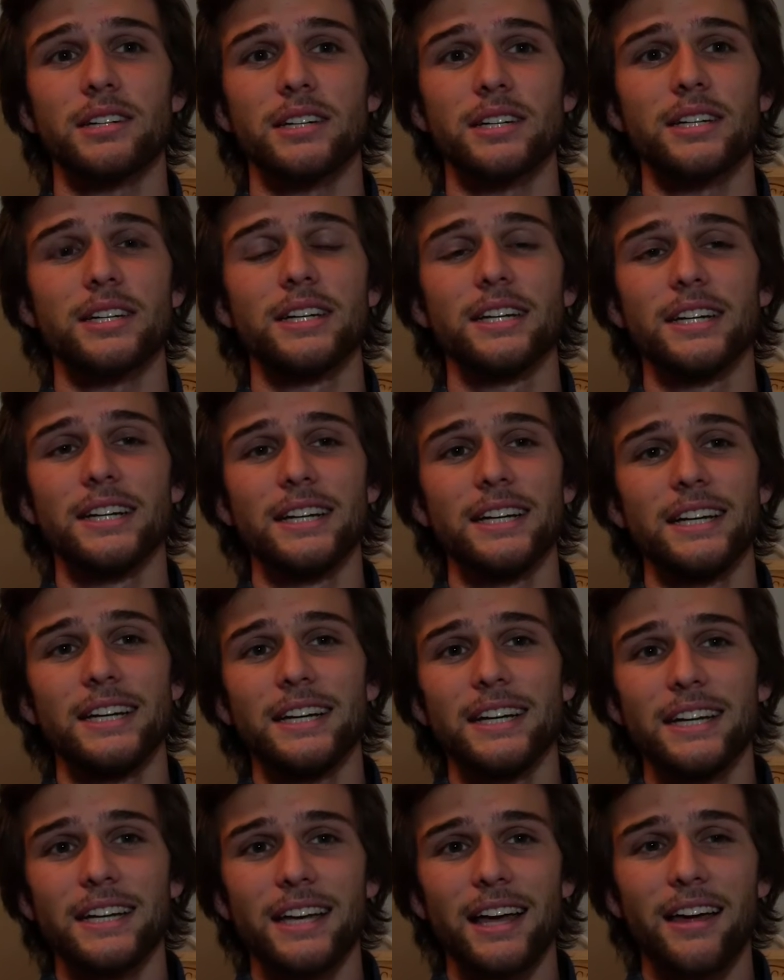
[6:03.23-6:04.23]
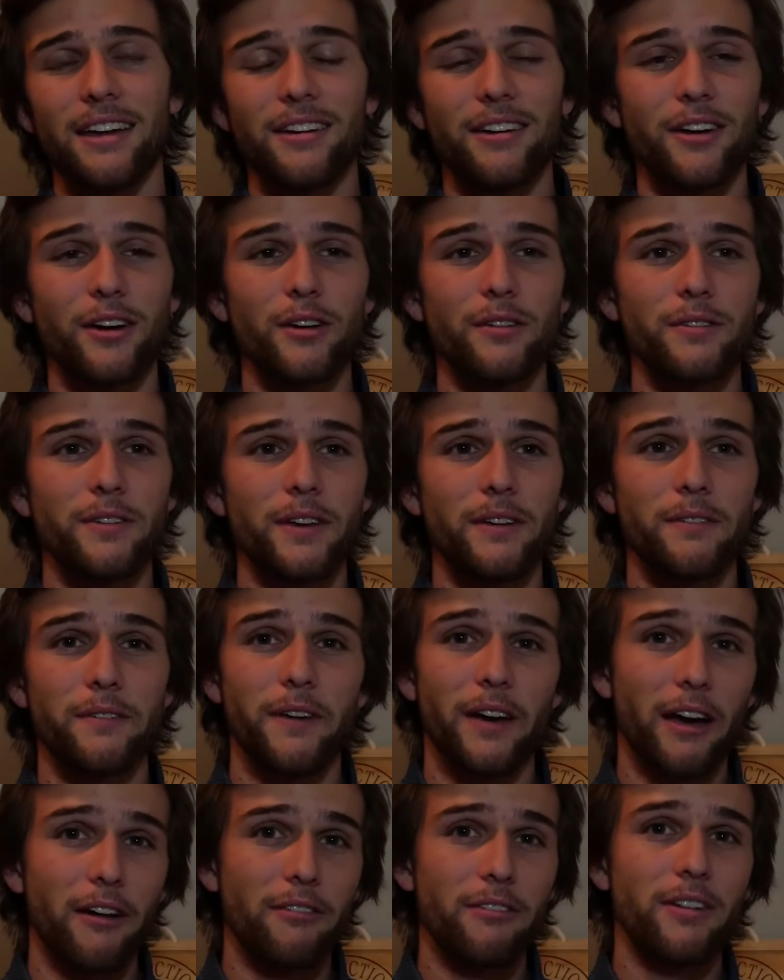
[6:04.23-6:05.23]
Uh, I don't know if,
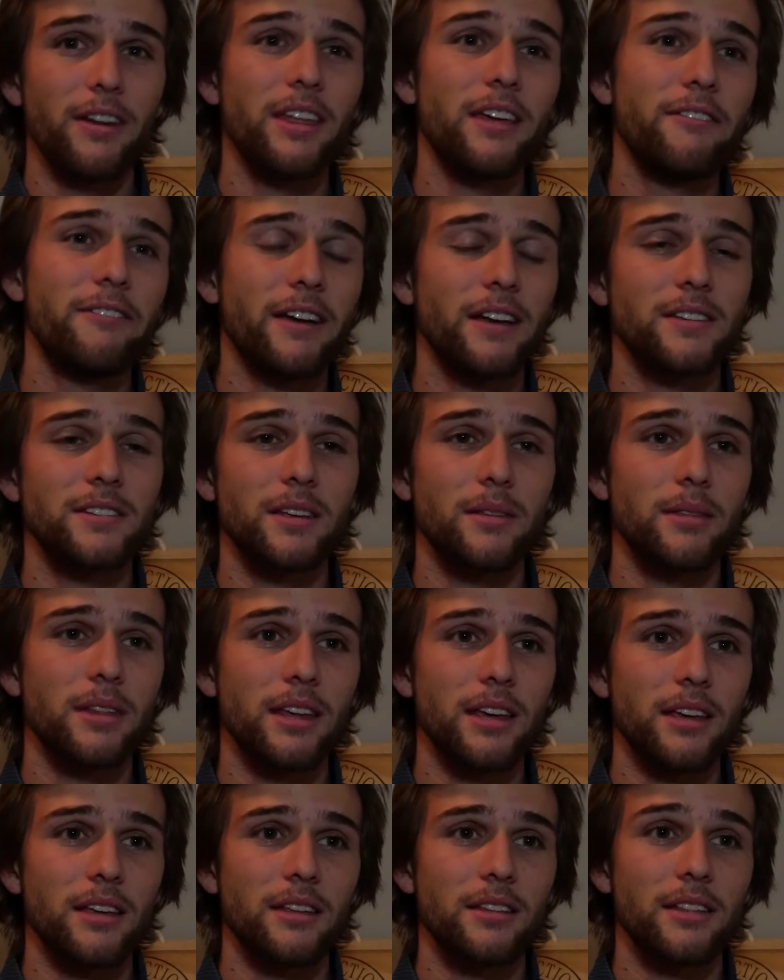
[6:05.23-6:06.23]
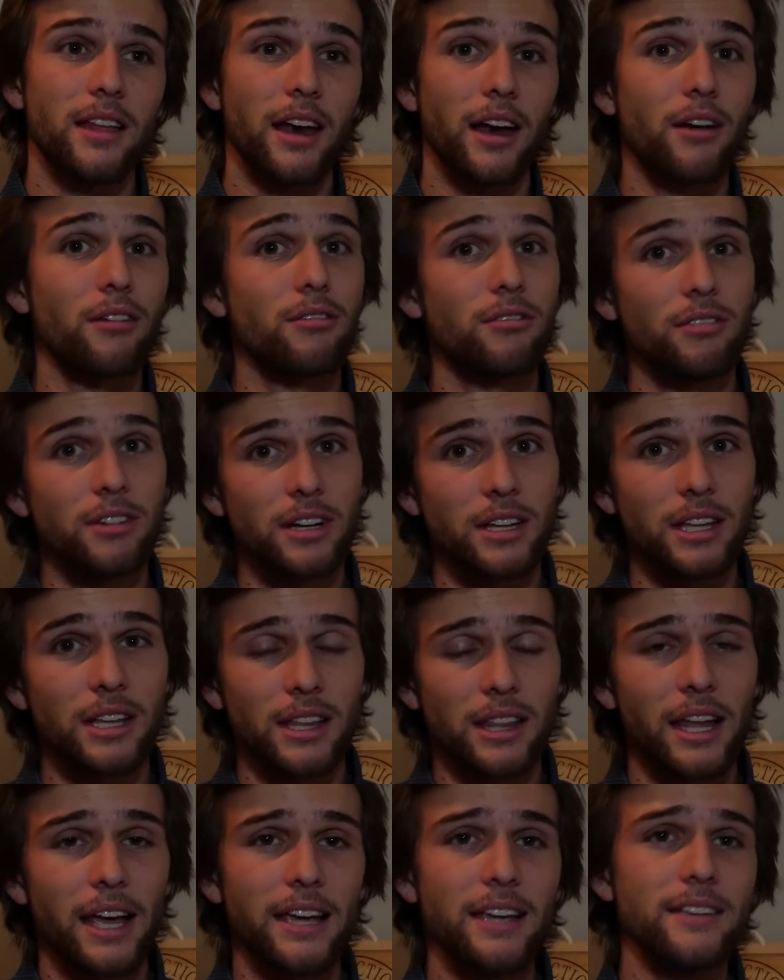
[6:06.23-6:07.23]
if I really found something that I
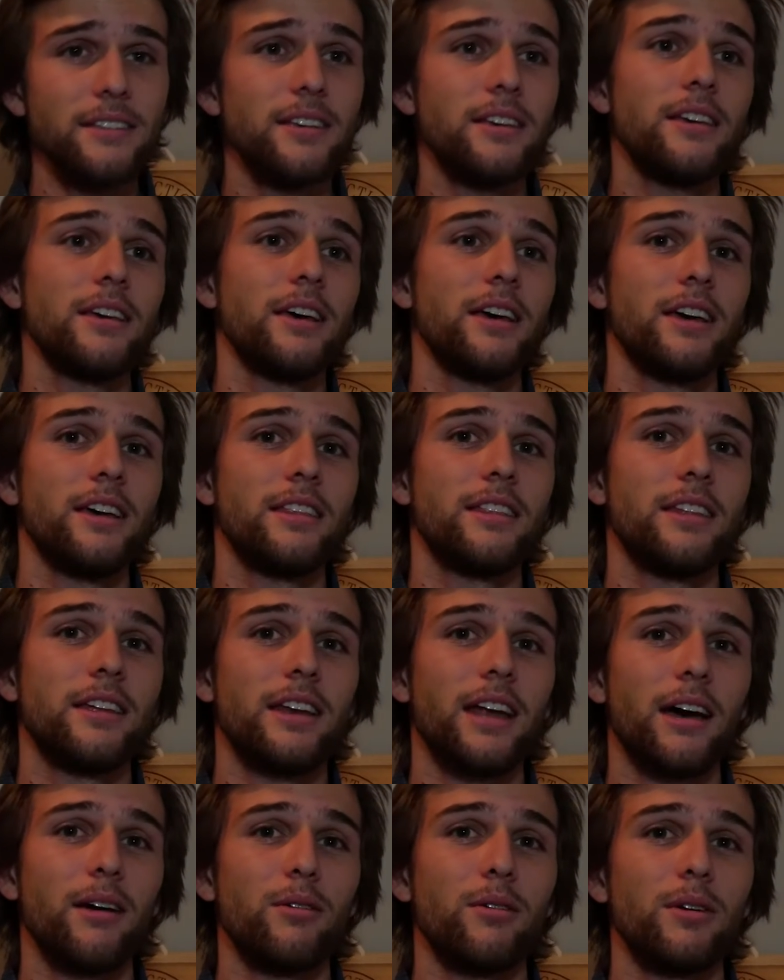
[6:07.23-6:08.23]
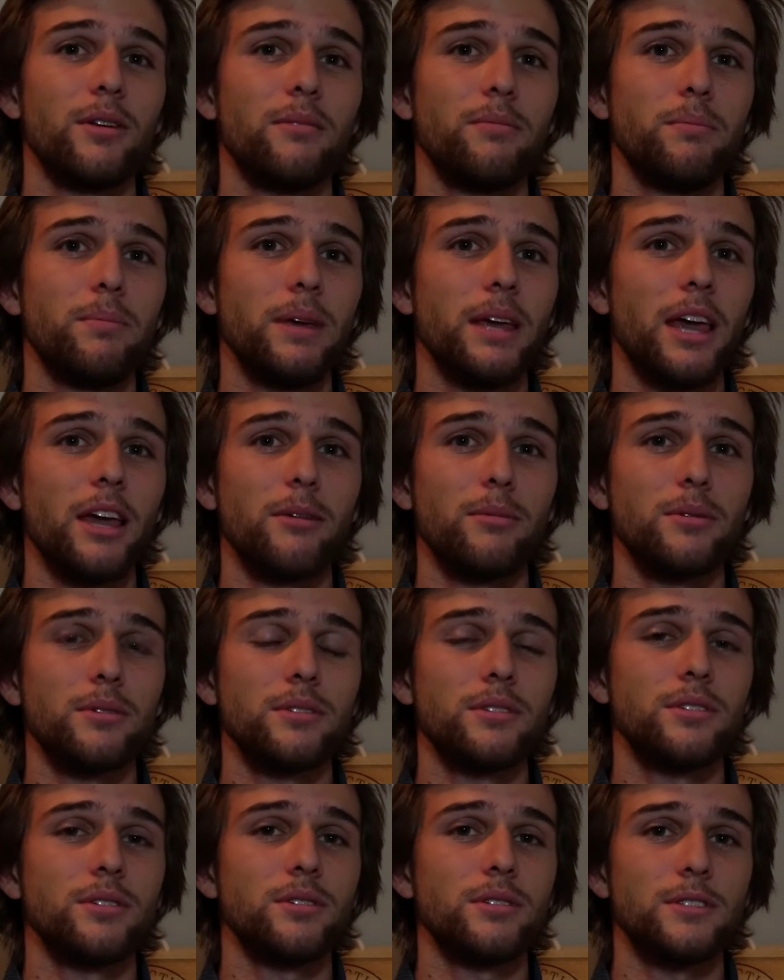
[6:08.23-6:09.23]
really liked, then I would be
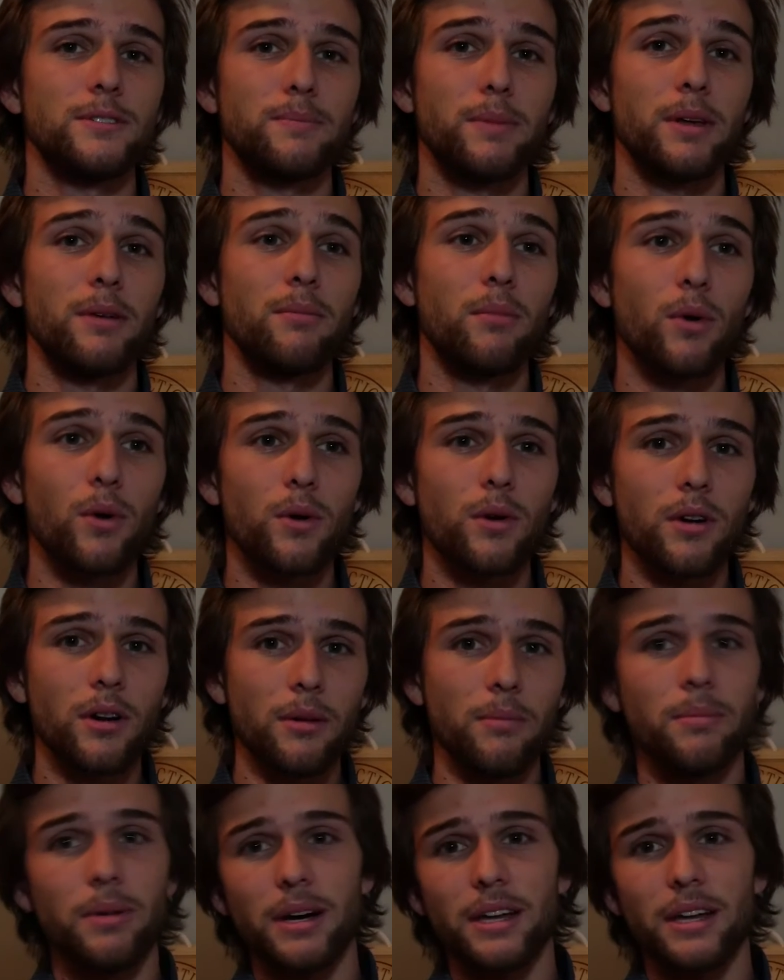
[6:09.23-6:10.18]
able to spend more.